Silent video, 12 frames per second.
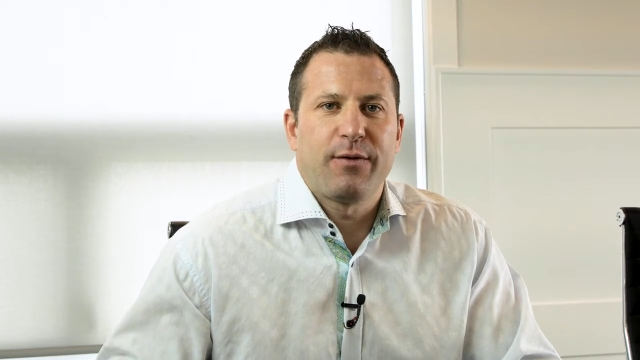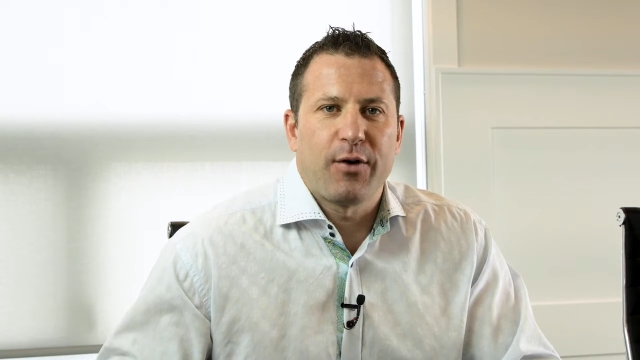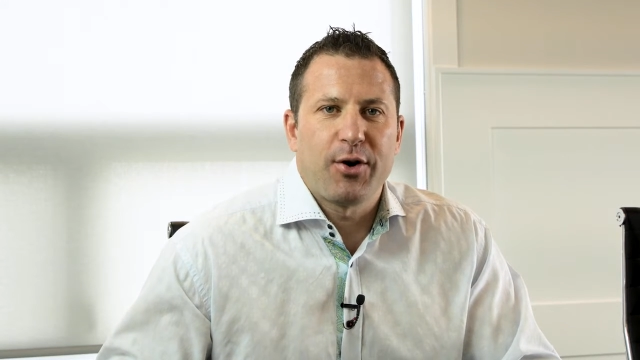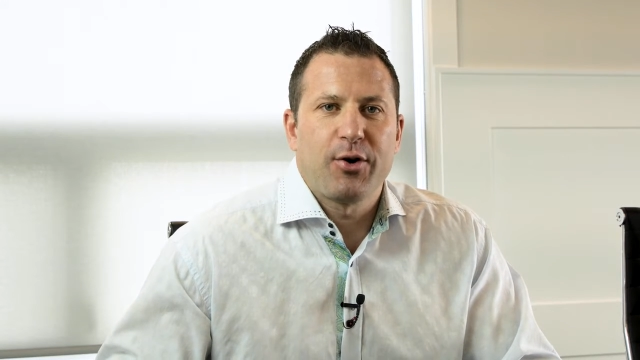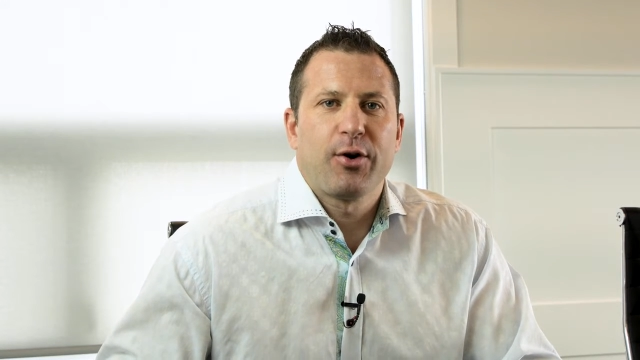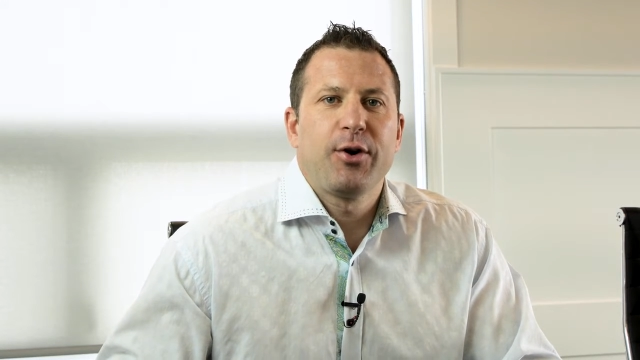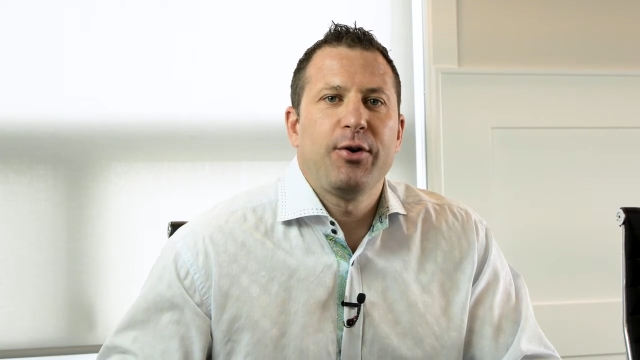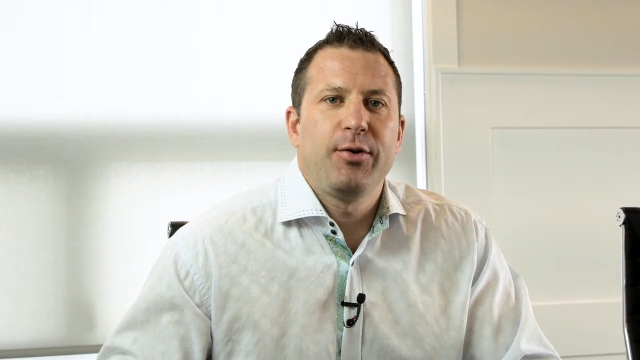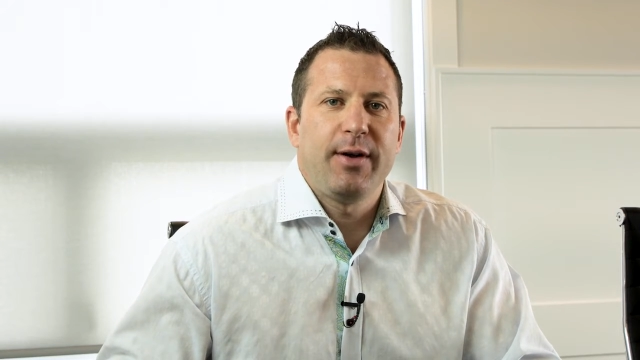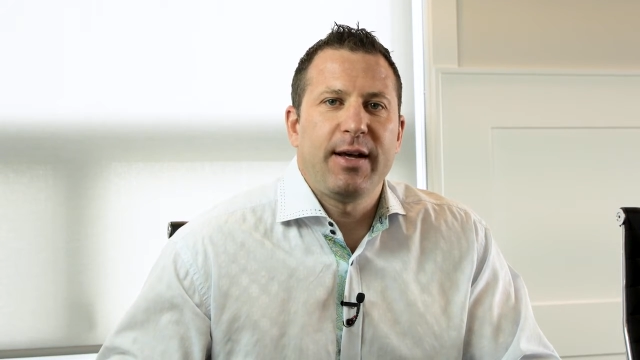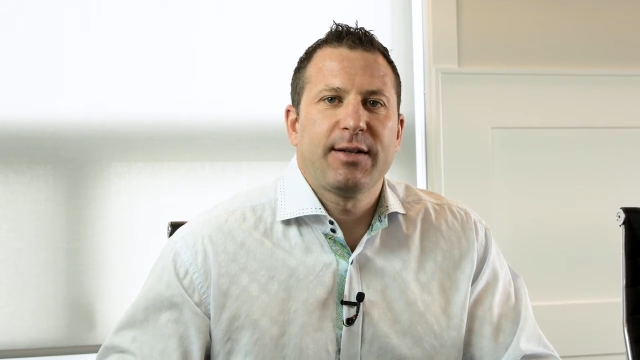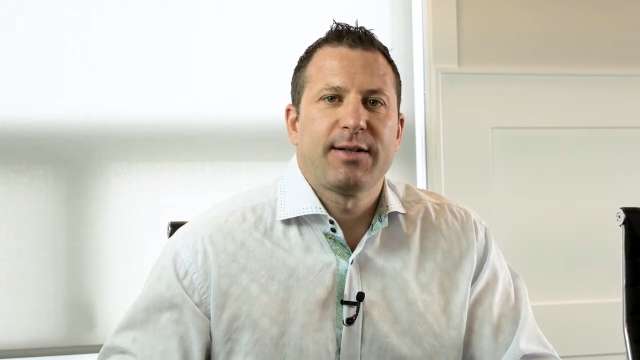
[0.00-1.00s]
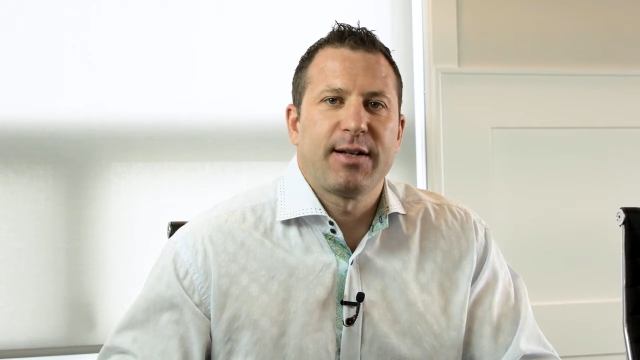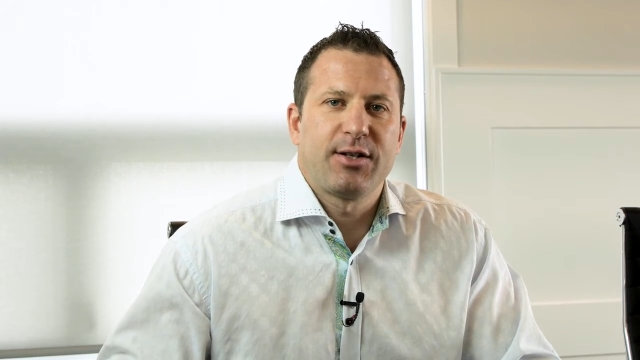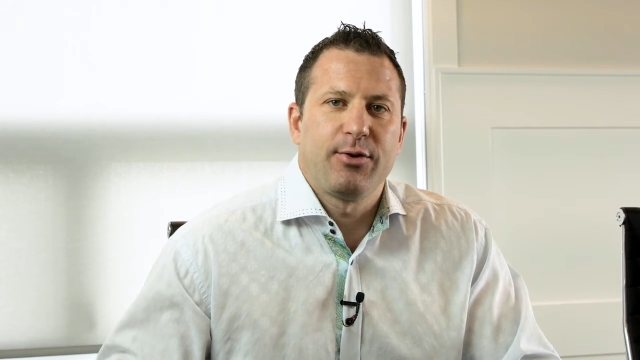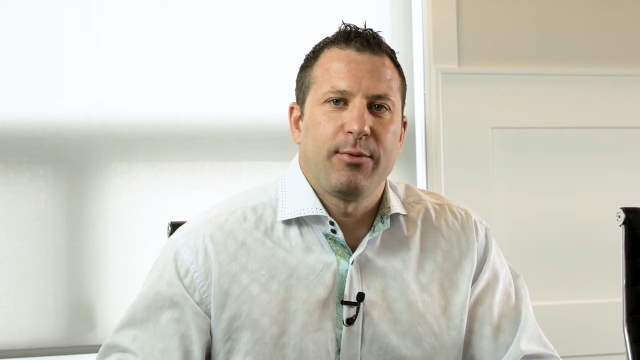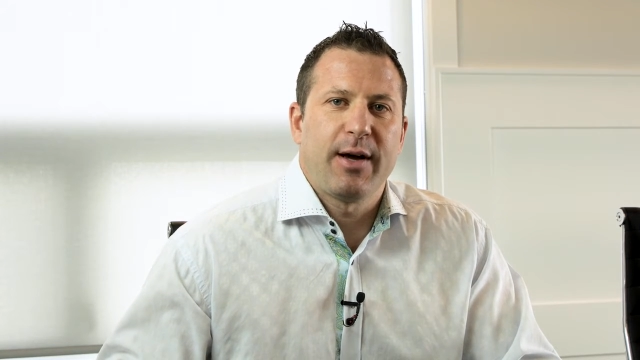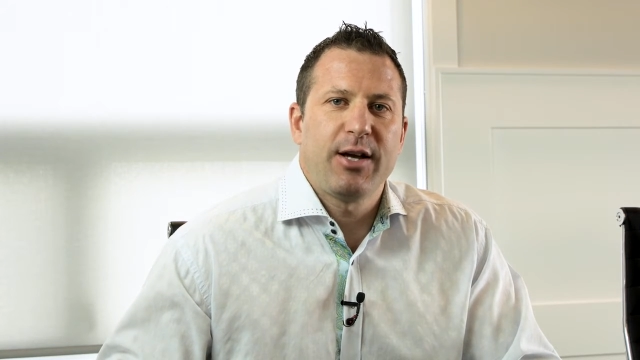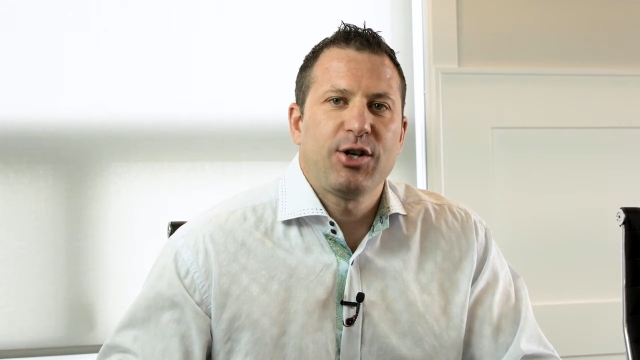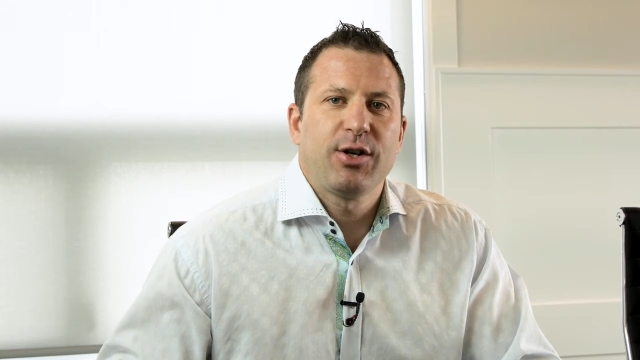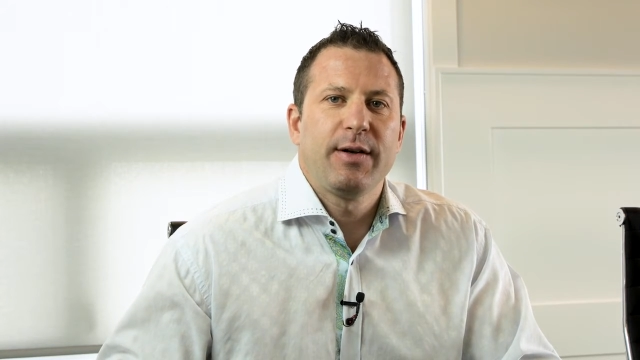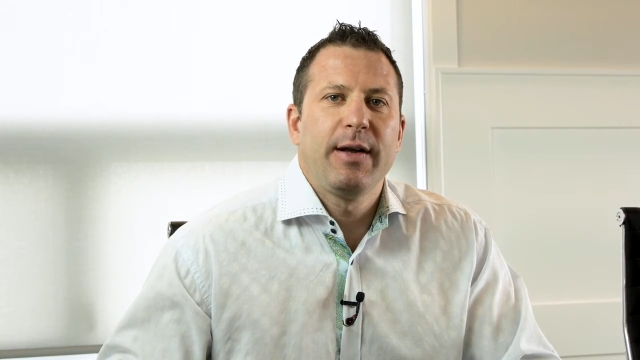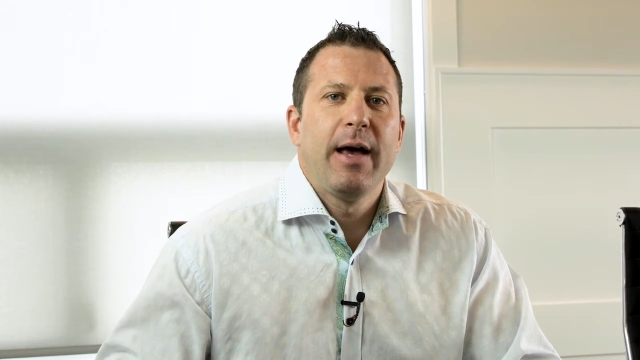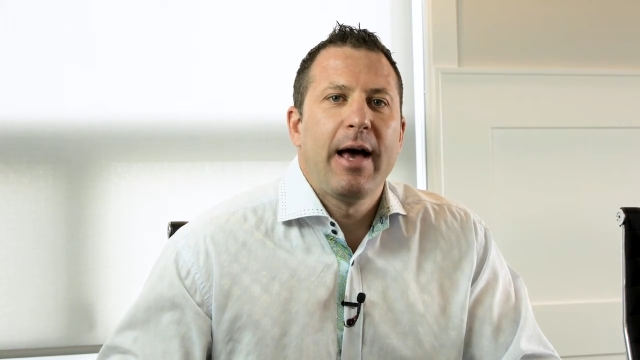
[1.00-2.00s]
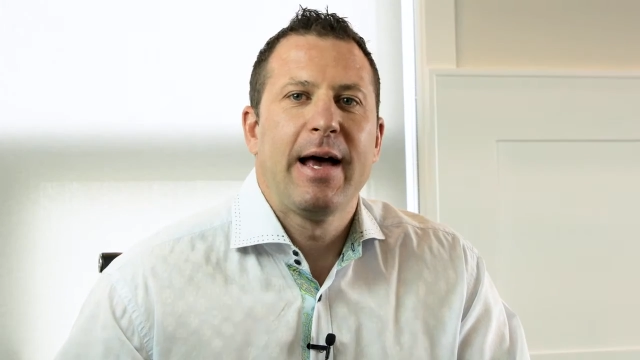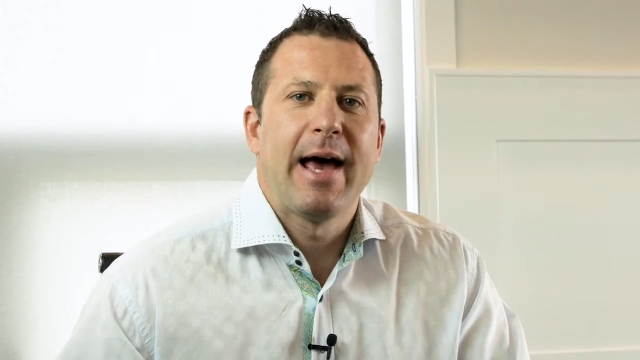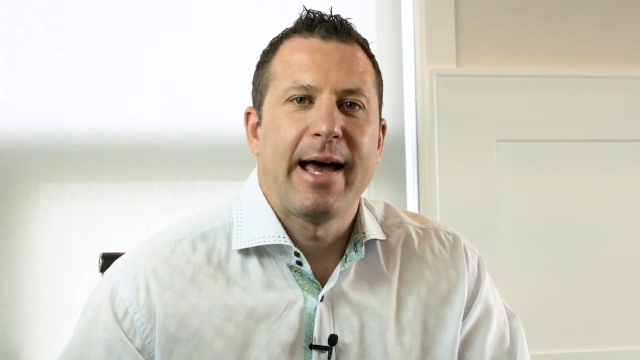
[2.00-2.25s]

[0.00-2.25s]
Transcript: for your unique situation